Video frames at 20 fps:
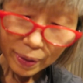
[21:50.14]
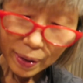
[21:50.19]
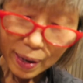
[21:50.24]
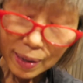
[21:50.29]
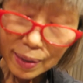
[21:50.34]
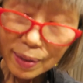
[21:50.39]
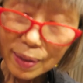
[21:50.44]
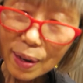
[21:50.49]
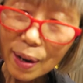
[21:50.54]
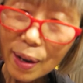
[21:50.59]

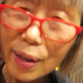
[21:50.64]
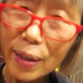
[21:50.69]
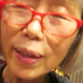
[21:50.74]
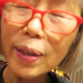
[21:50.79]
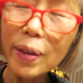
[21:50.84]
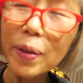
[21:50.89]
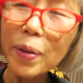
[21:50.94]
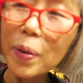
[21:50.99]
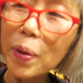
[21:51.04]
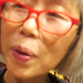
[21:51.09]
taste like
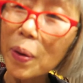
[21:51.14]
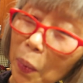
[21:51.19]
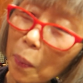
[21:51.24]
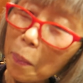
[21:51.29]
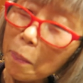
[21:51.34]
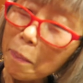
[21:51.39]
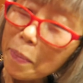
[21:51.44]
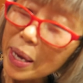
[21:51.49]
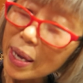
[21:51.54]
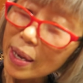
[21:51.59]

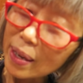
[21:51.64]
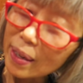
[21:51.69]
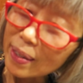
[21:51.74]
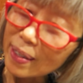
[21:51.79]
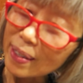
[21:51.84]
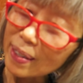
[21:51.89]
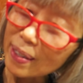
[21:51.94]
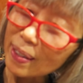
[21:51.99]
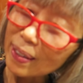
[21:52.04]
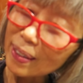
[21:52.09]

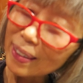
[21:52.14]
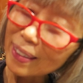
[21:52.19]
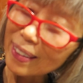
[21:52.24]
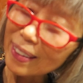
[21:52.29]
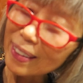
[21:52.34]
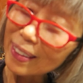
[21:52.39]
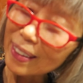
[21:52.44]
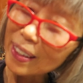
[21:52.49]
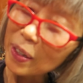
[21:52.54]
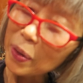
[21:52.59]
meat
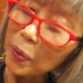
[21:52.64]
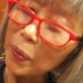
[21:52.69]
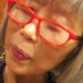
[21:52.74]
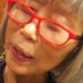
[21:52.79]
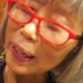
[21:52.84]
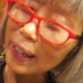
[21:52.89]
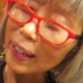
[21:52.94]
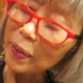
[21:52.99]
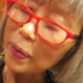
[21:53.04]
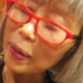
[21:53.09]
in a way,